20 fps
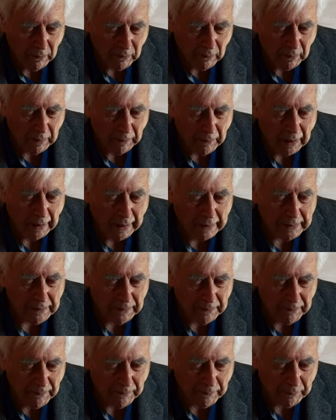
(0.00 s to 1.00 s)
We might
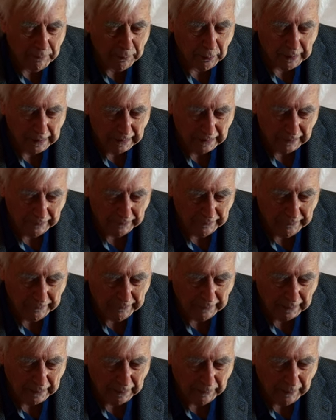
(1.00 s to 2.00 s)
put our
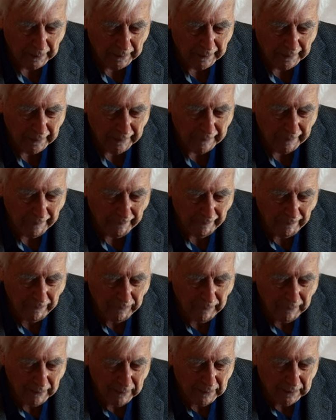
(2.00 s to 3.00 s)
name in there.
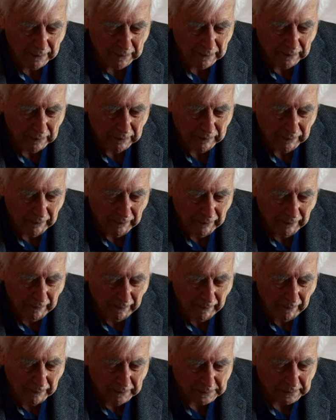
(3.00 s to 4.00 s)

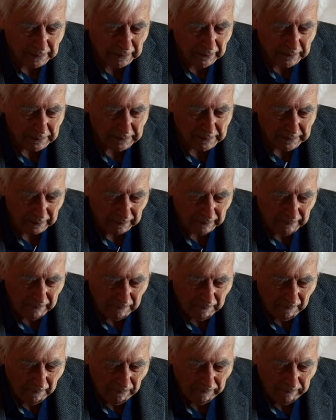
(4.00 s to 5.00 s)
So and so,
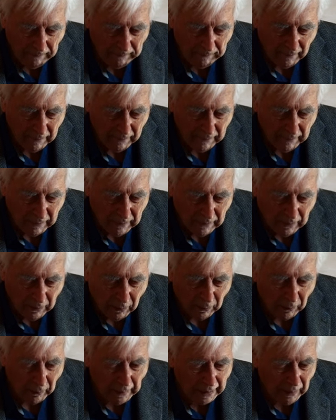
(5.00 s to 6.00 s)

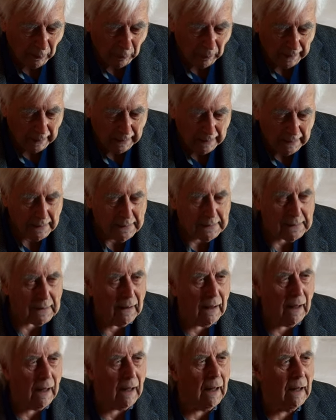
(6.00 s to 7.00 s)
all our ways
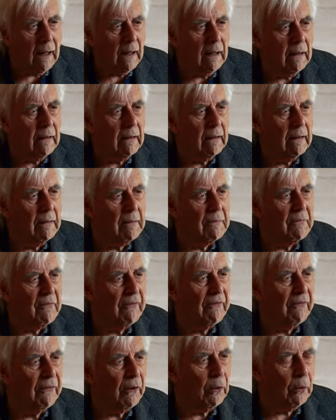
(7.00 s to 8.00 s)
are
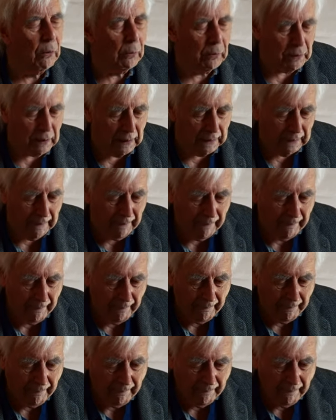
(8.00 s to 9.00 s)
faulty.
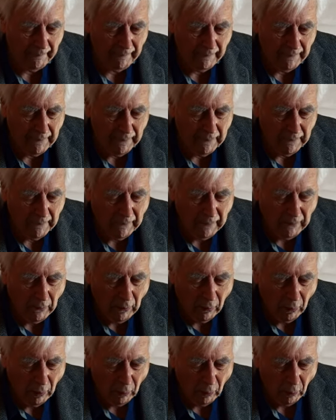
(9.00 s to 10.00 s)

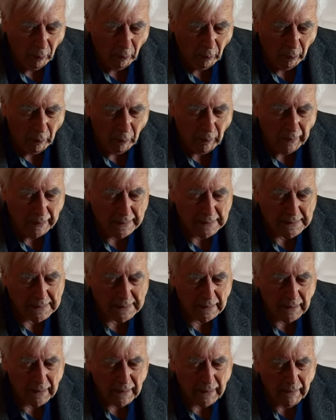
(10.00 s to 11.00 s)
All the ways
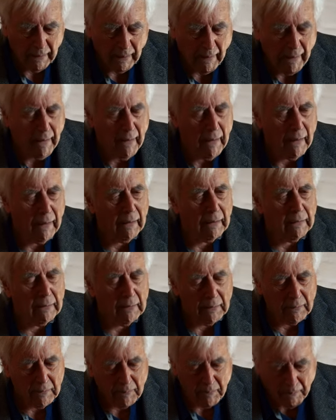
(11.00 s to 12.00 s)
are
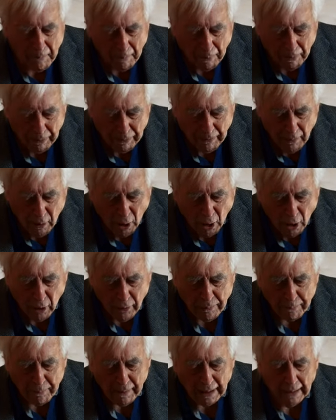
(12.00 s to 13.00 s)

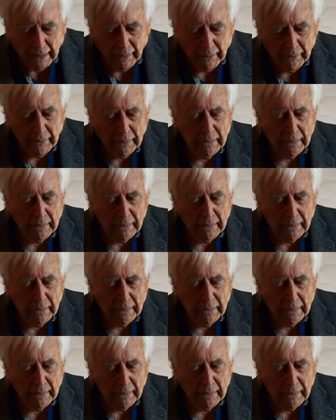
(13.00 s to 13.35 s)
earthbound.